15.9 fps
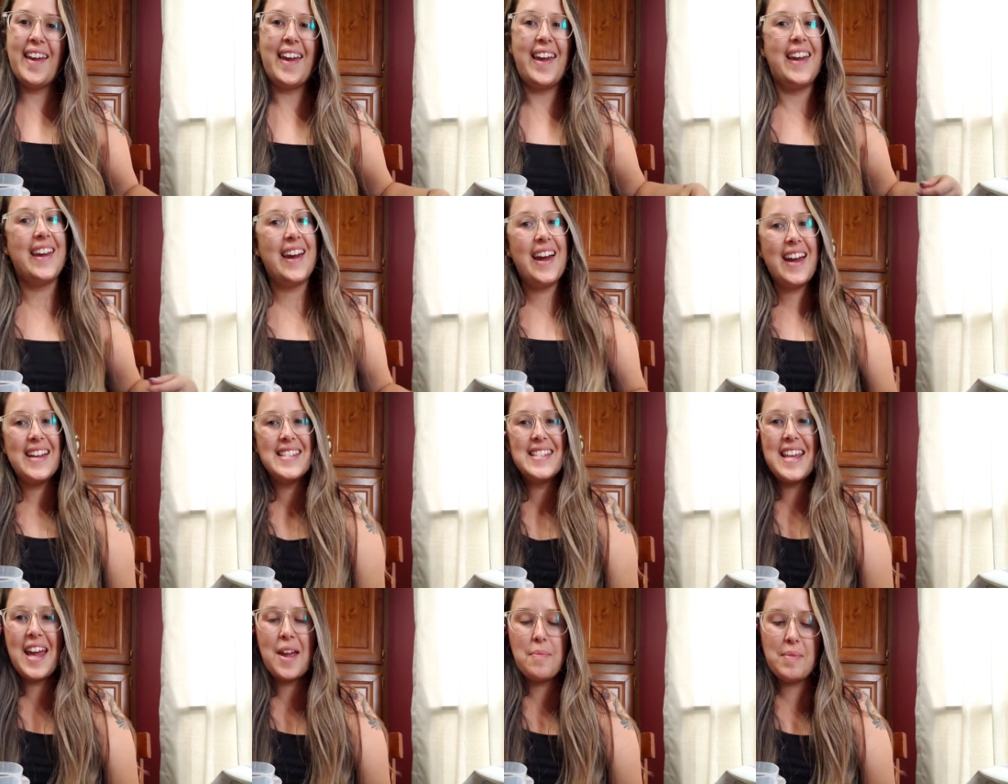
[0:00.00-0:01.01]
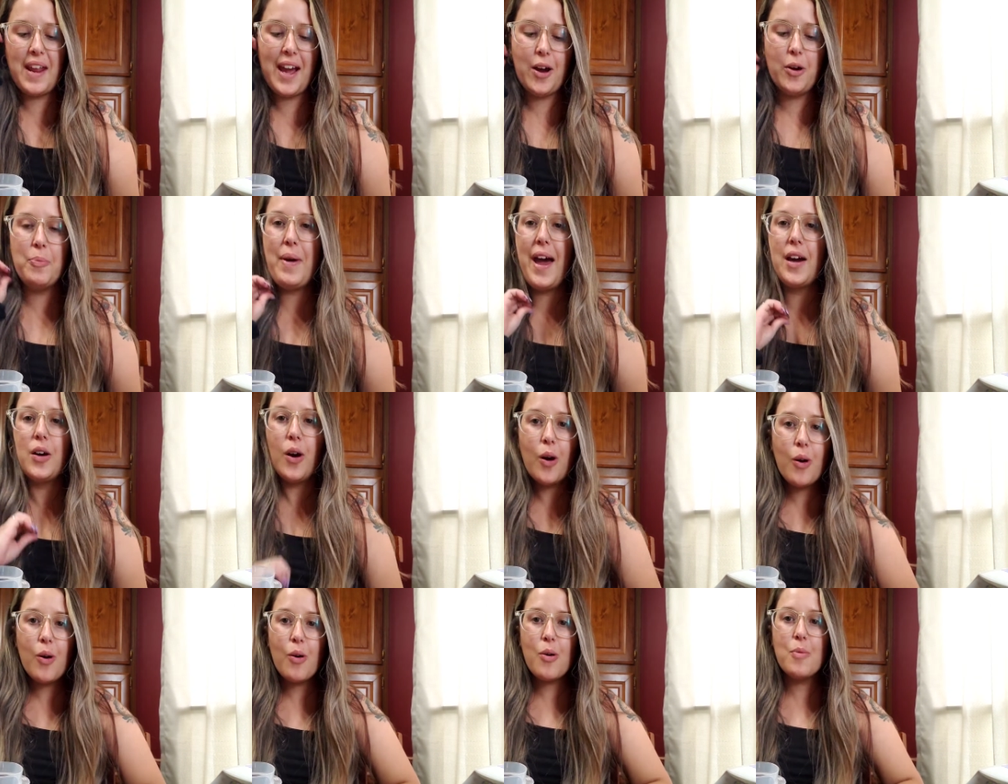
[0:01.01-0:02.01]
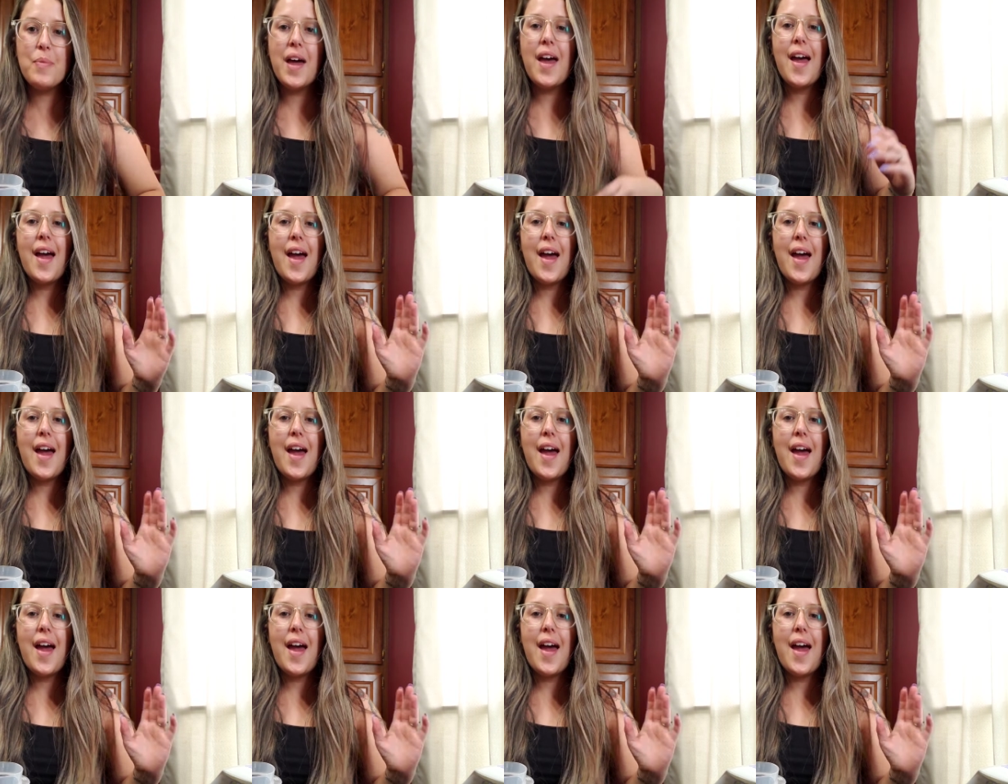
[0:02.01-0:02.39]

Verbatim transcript: Hey guys, I am now back home.